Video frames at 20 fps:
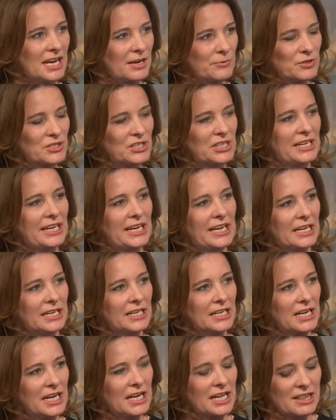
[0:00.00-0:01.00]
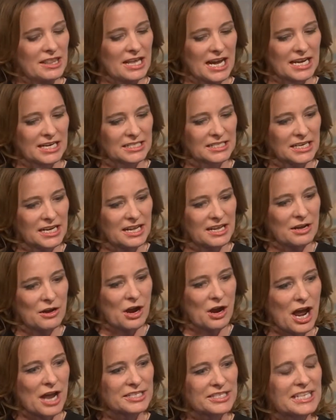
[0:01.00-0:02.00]
it was clear that
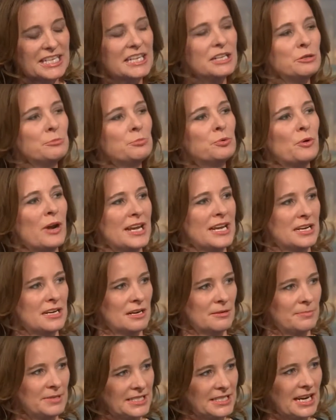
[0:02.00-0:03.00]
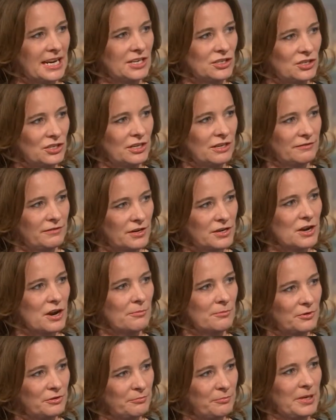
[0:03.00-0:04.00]
a deal breaker potentially for a
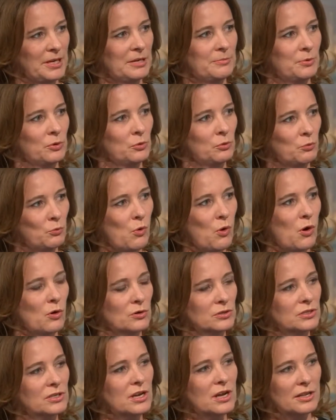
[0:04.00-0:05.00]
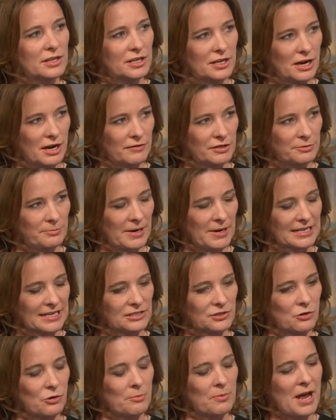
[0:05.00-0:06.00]
number of people was the Irish
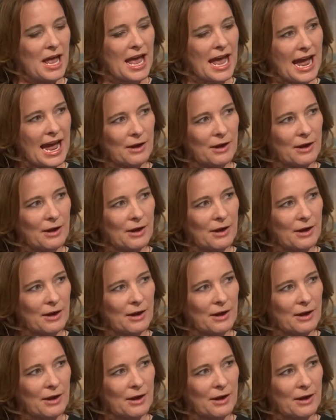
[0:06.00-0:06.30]
backstop.